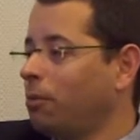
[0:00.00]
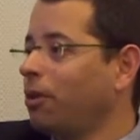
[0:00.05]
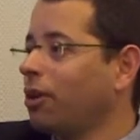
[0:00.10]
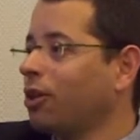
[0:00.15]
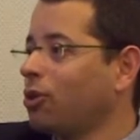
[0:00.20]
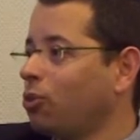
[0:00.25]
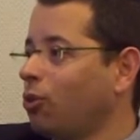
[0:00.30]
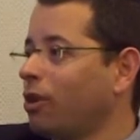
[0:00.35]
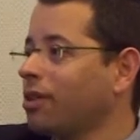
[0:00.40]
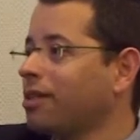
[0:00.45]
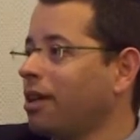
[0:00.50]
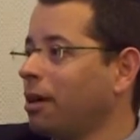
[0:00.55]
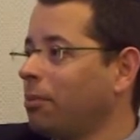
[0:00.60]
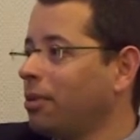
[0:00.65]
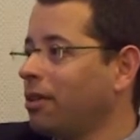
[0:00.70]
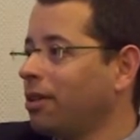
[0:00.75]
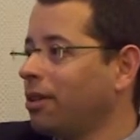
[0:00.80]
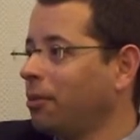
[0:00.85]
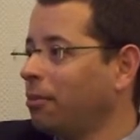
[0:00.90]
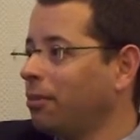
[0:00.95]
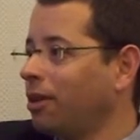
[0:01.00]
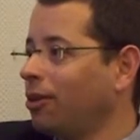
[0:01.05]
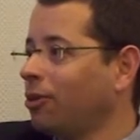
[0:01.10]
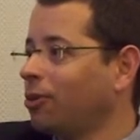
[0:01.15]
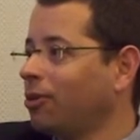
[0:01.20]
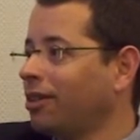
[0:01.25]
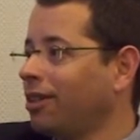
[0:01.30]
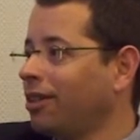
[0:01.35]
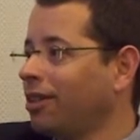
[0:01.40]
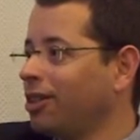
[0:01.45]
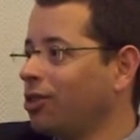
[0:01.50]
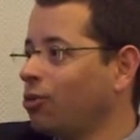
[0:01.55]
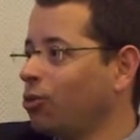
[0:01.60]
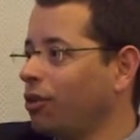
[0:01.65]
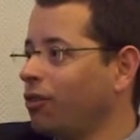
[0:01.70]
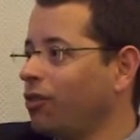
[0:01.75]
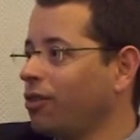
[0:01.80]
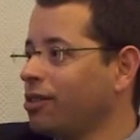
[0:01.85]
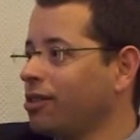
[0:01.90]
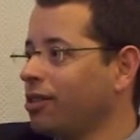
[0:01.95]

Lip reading: about what's happened about 12